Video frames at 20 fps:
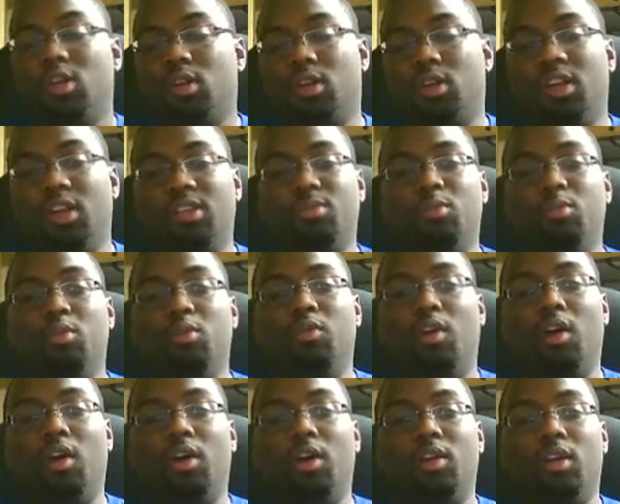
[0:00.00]
Let's move
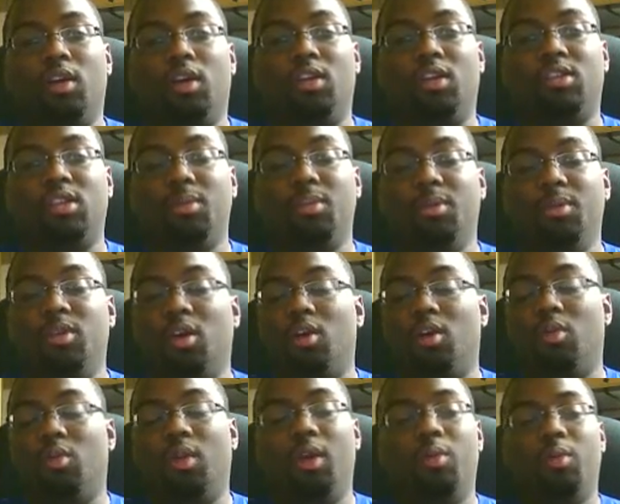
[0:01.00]
on. CB
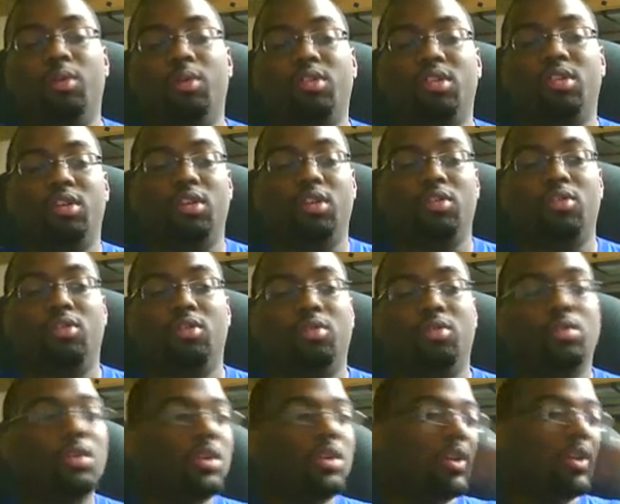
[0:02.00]
Dollaway, what's he going to
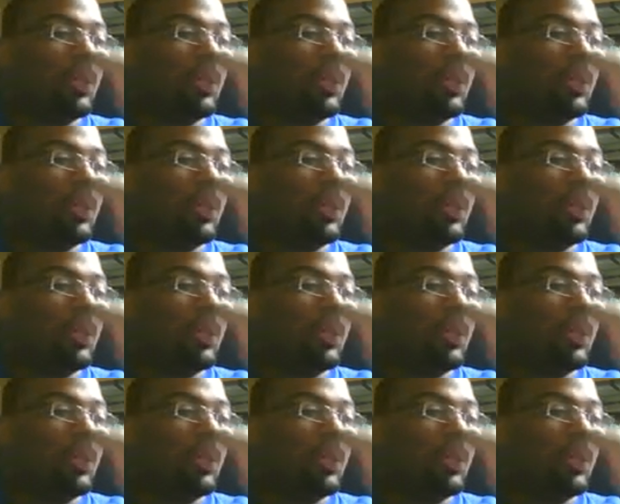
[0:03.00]
do?